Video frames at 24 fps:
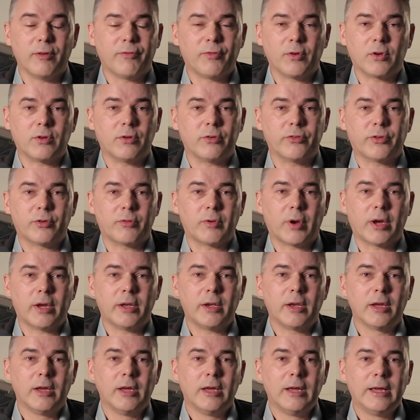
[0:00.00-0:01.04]
difficult to
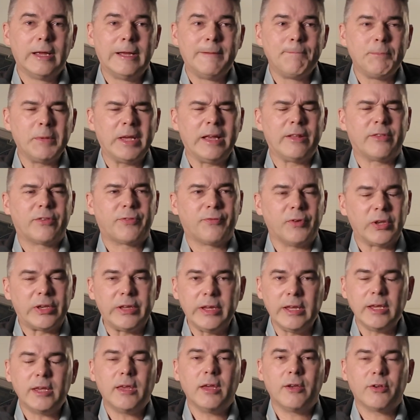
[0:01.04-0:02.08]
ride. It's
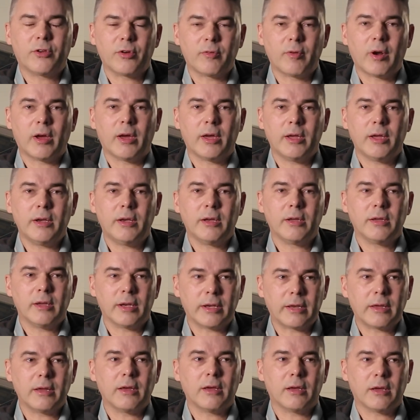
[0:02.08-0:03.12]
fatiguing to ride.
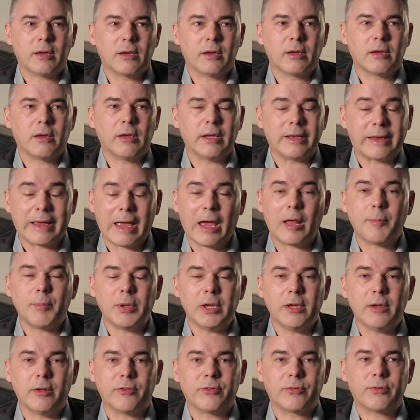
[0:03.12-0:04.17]
It can
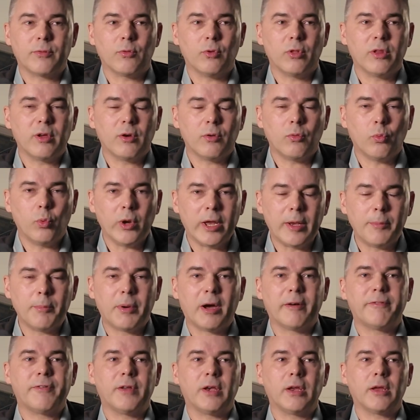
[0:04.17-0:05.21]
be. It's the wind
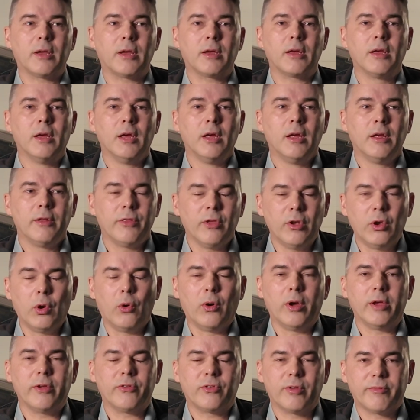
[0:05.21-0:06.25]
buffeting, the
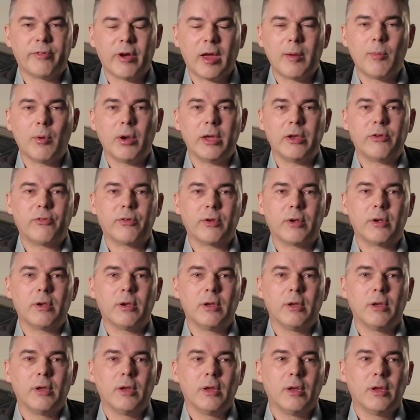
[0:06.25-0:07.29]
noise, the vibration.
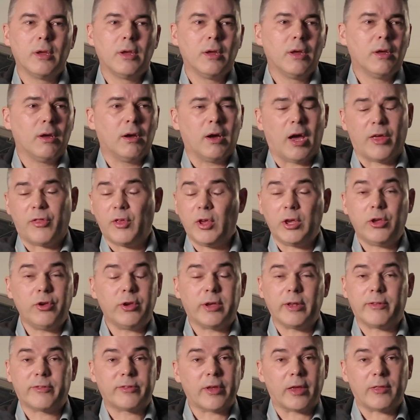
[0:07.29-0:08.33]
I think you
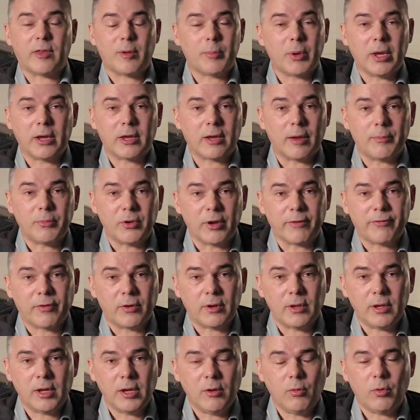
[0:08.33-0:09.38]
could set the bike up
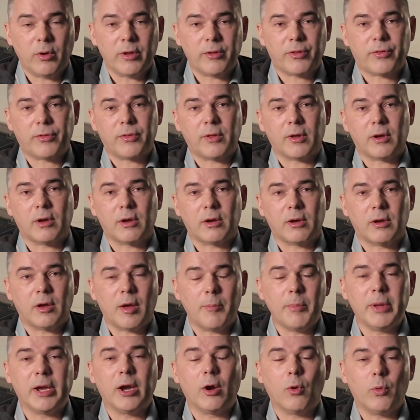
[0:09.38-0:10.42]
differently with
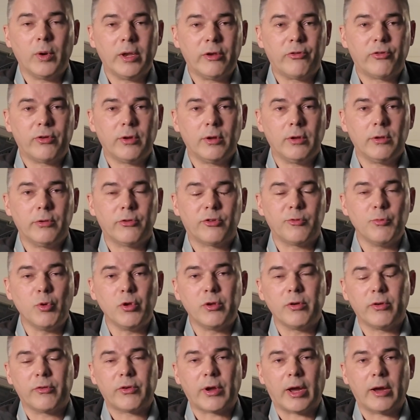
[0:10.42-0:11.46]
a bigger windshield,
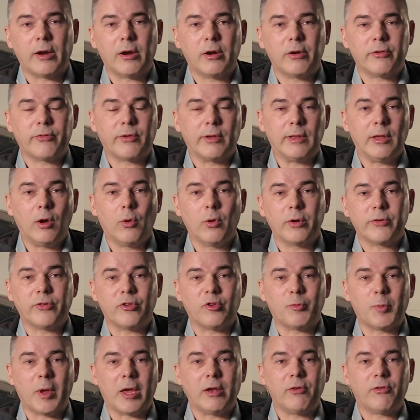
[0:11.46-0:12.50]
smoother tires, and lower
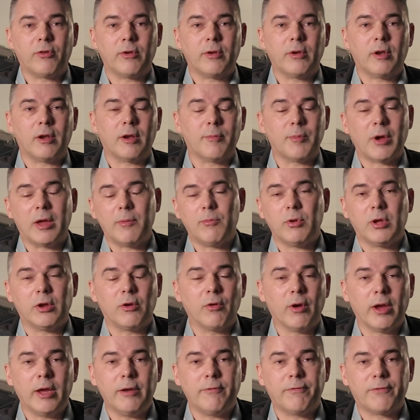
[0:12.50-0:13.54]
suspension, and it might be
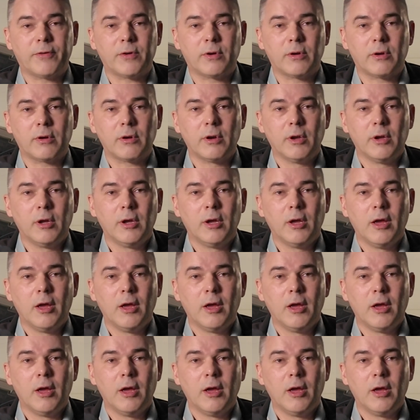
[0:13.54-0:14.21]
great for